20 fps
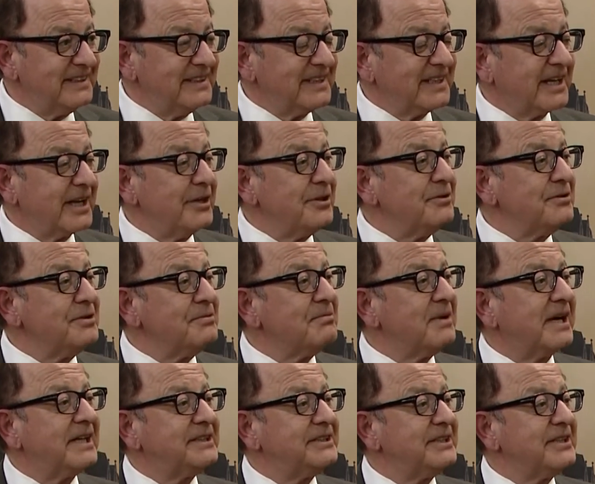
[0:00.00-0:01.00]
Can you
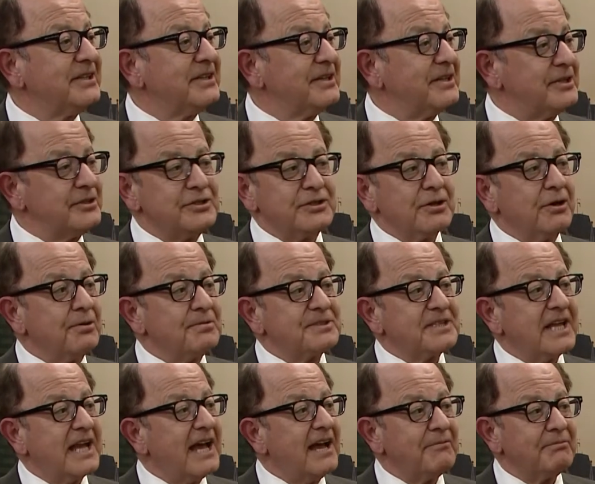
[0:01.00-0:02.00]
imagine the jobs
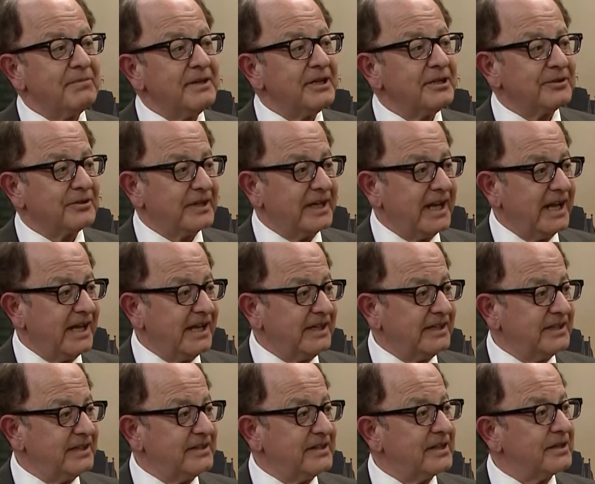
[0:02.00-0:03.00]
that have been
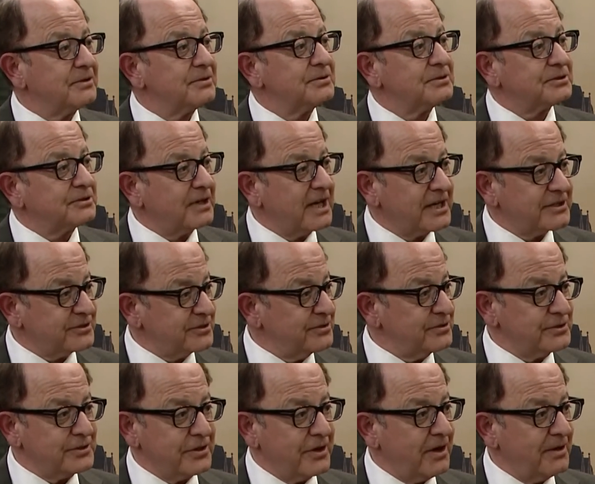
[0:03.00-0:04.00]
created, the
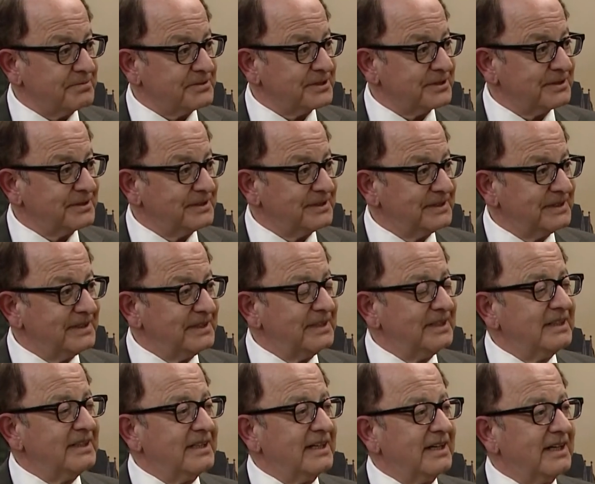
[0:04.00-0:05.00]
construction jobs?
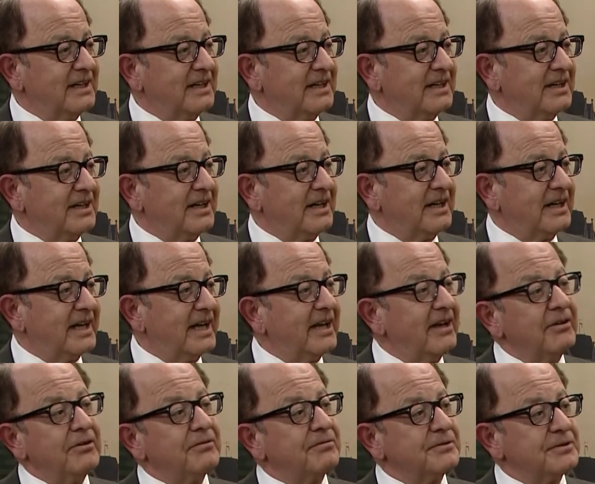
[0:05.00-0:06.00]

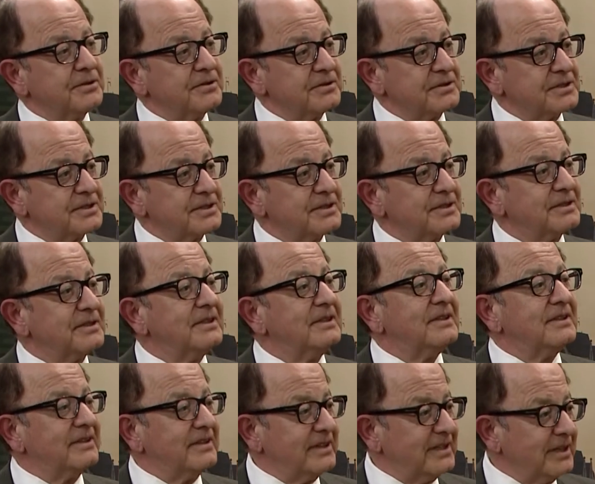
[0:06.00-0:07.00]
And of course,
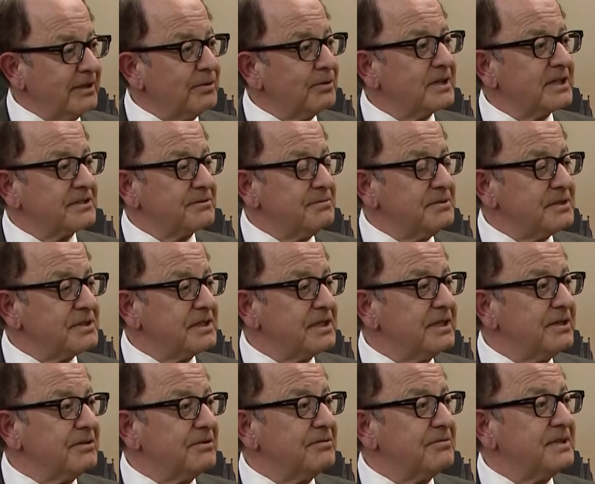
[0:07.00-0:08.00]
the Lucas
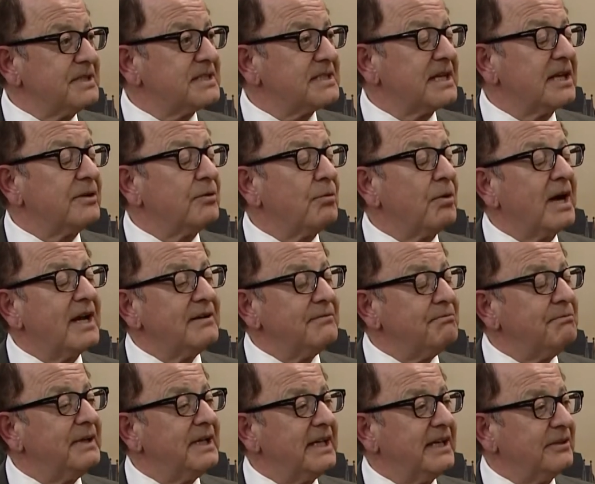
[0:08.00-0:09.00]
Museum is an
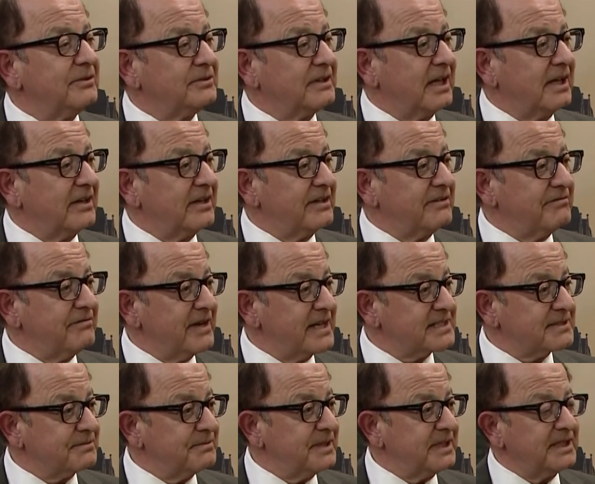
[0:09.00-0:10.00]
$1 billion
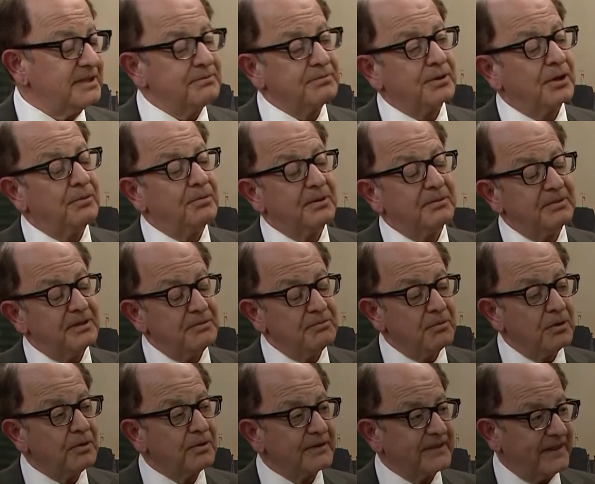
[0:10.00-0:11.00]
investment, and probably
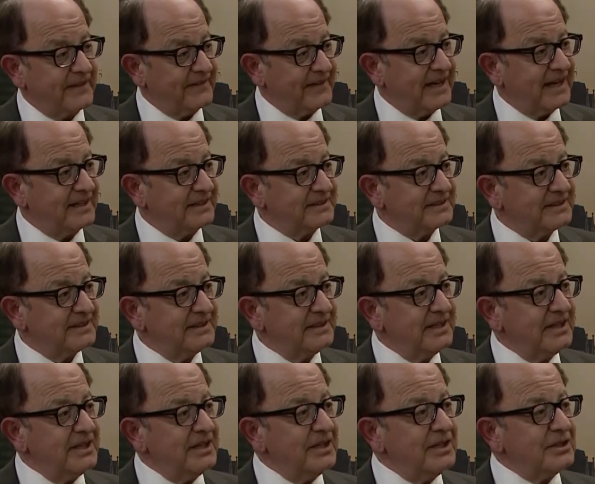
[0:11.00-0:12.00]
more than that.
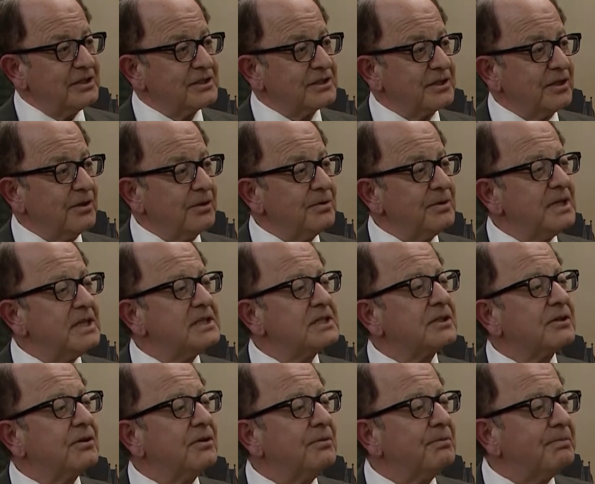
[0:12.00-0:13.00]
So it's
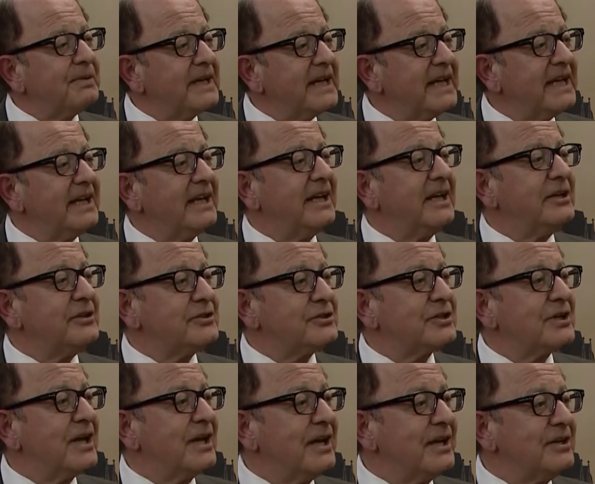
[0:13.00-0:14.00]
completely
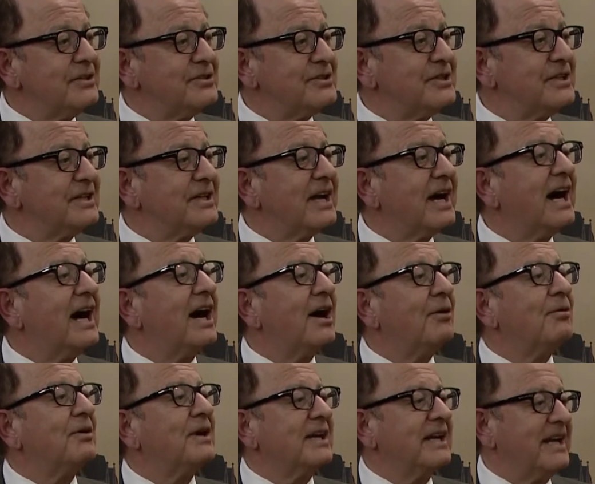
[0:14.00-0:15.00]
changing
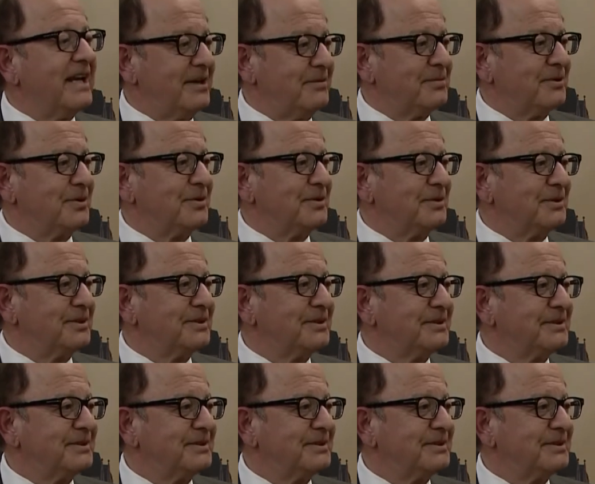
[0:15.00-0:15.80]
our neighborhood.